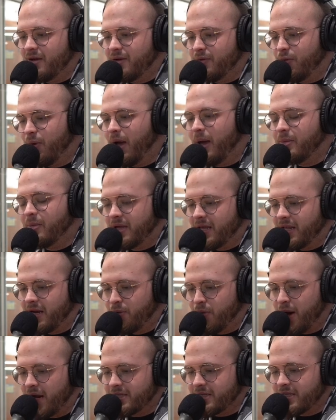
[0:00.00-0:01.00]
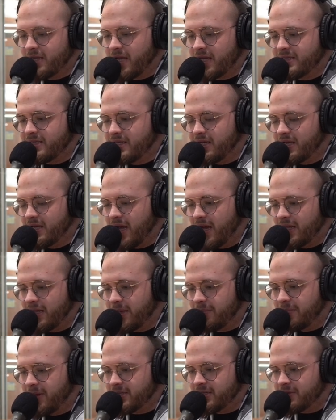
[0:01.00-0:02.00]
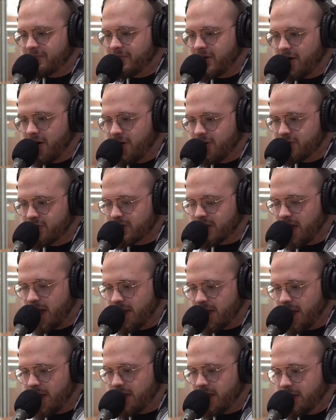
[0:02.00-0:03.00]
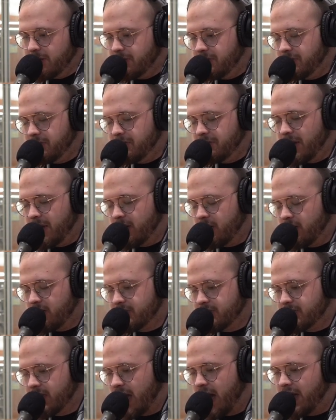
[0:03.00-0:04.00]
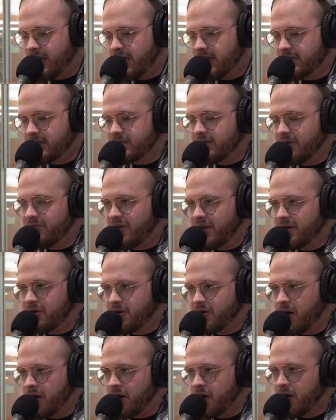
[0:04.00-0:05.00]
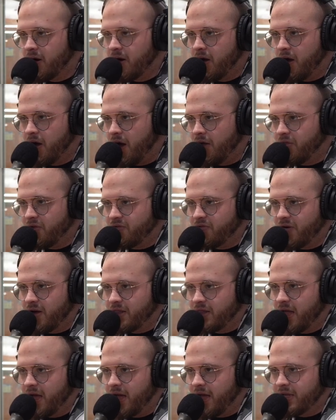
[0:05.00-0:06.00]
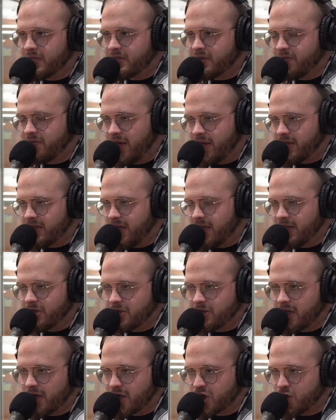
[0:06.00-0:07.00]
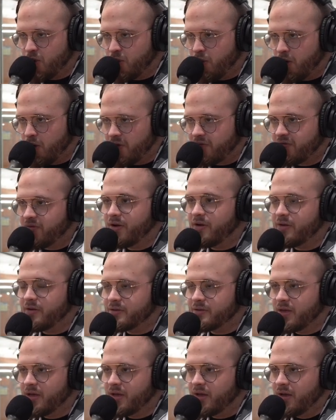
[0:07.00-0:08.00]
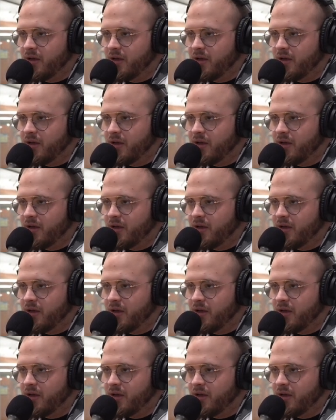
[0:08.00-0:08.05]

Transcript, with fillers: the way I'm looking at it, right, it's like I see a guy like Ben Shapiro who's like a big old Zionist defender on the front lines of like the intellectual war field.